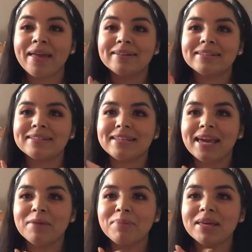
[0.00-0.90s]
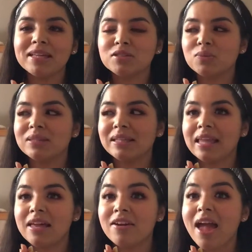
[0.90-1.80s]
The day begins with the
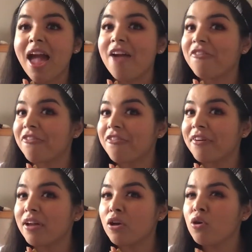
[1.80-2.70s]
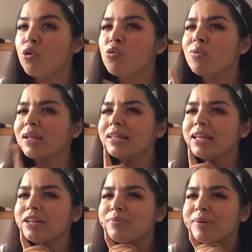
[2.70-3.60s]
letter F. What
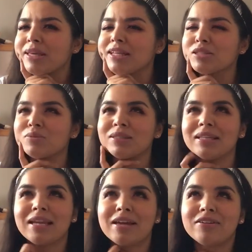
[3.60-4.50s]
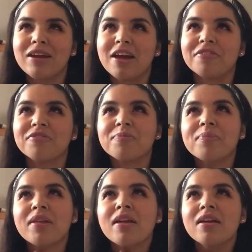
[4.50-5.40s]
letter begins with the letter F?
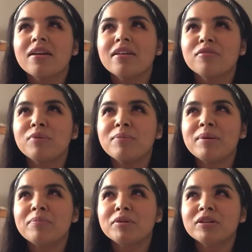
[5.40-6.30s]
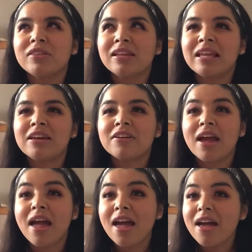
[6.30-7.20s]
Remember, the letter
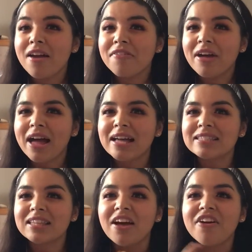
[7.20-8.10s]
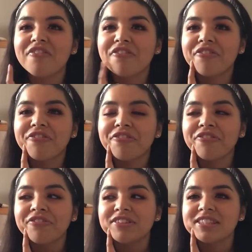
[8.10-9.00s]
F has that
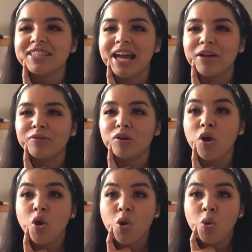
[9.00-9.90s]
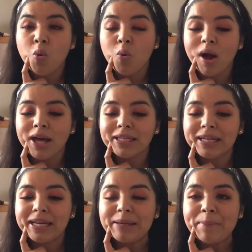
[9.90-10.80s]
sound. What
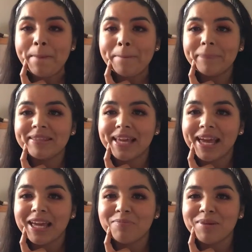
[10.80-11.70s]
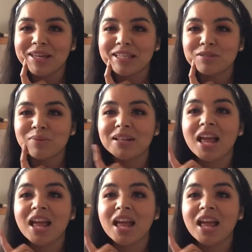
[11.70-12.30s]
day begins with?